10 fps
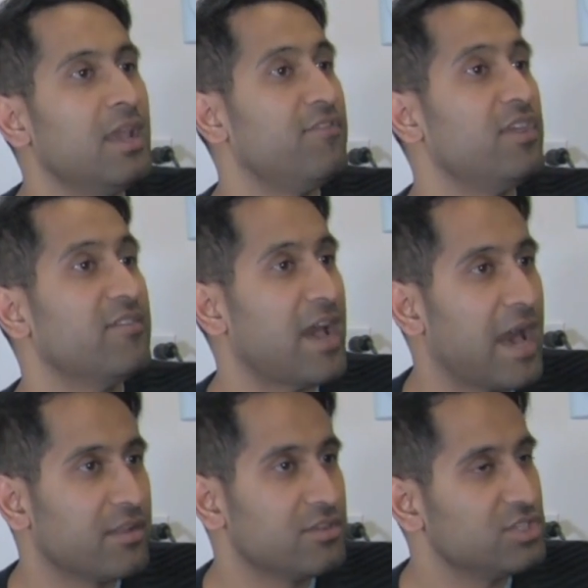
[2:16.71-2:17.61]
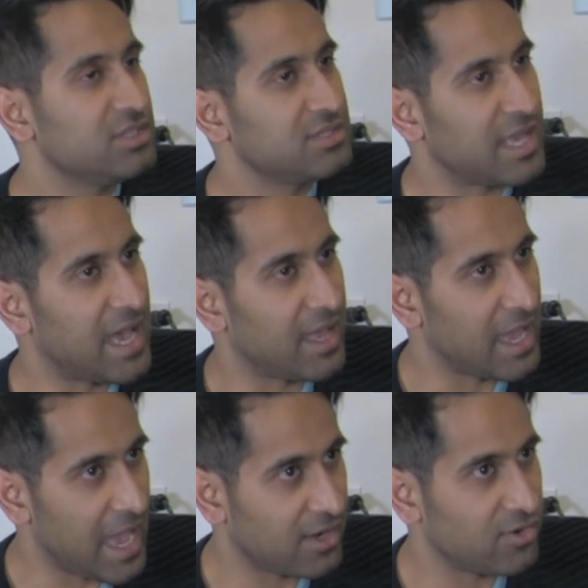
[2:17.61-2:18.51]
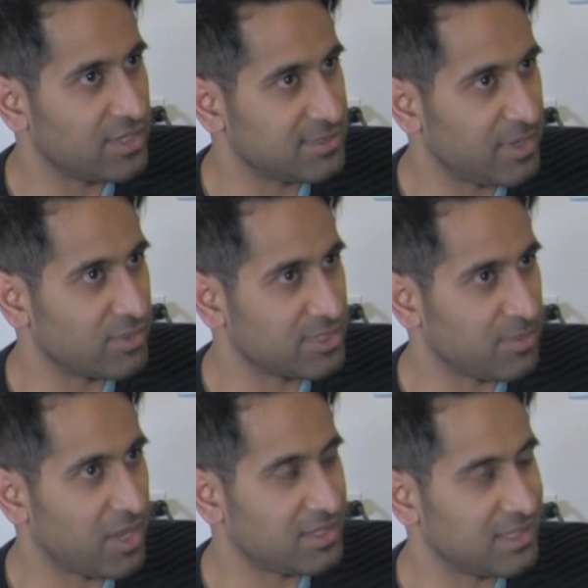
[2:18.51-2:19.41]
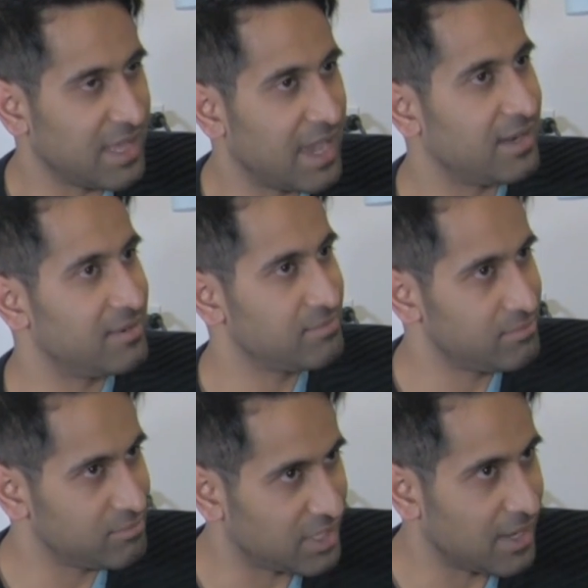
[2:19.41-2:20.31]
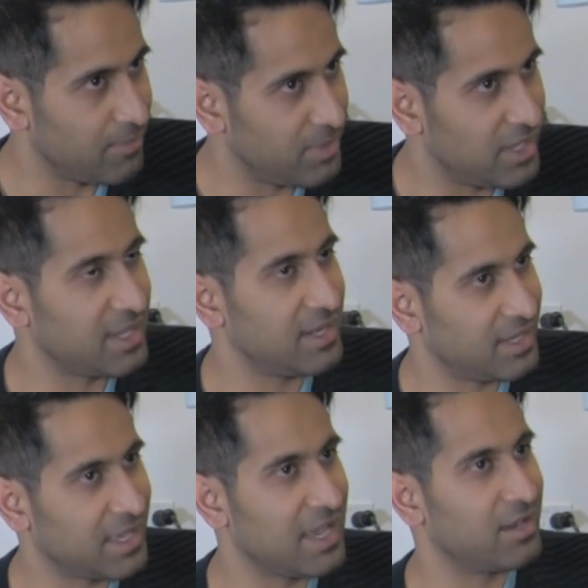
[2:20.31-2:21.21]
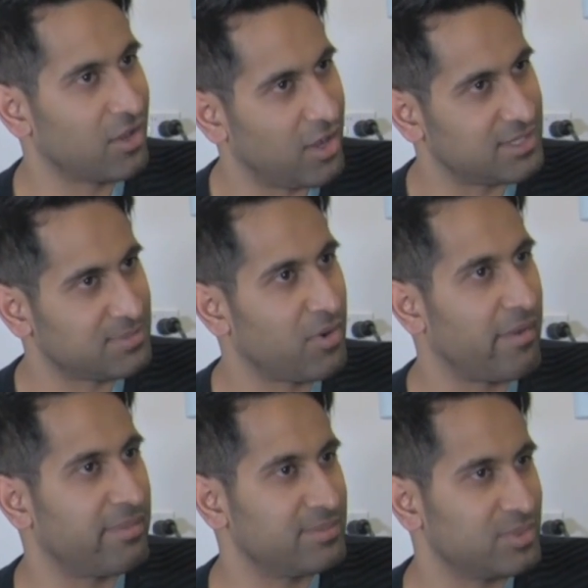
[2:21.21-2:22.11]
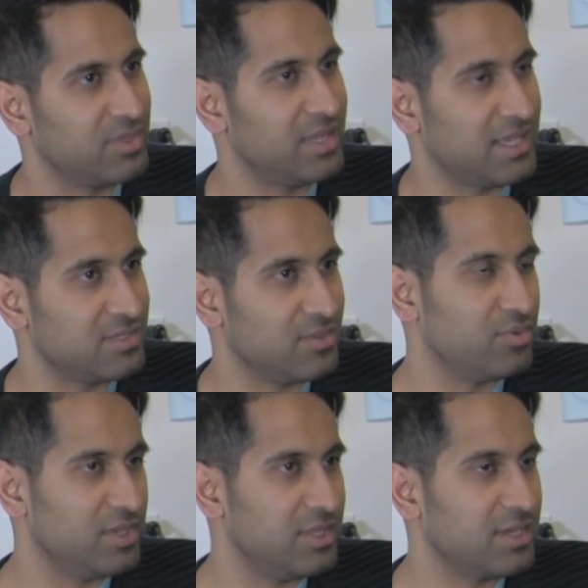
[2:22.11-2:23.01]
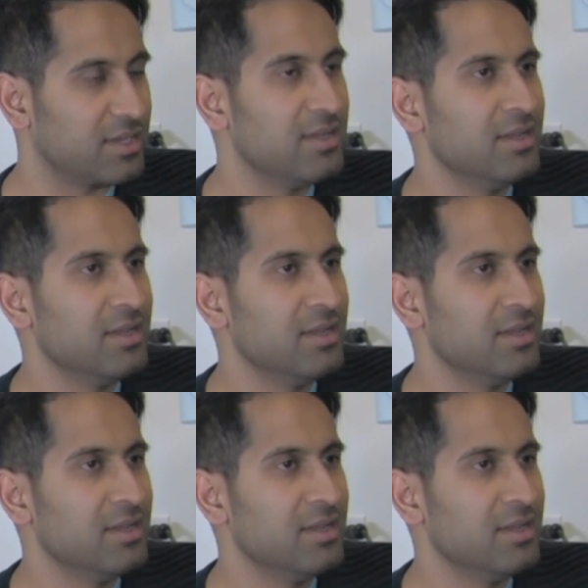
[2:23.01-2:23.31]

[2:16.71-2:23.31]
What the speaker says: If you have allergies, the adenoids may respond to that, become big, and again cause problems with nasal breathing.